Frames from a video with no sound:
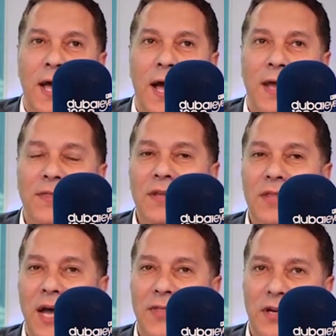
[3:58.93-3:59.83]
I think
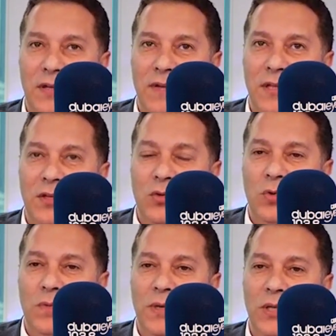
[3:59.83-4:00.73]
the other advantage
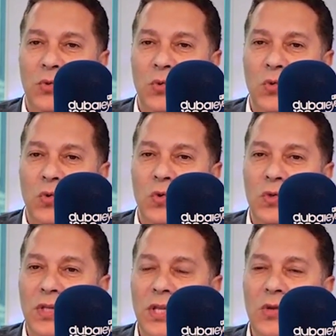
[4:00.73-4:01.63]
would be to
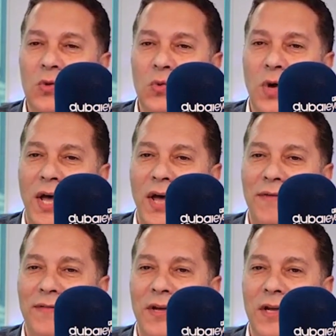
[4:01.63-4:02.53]
continue to have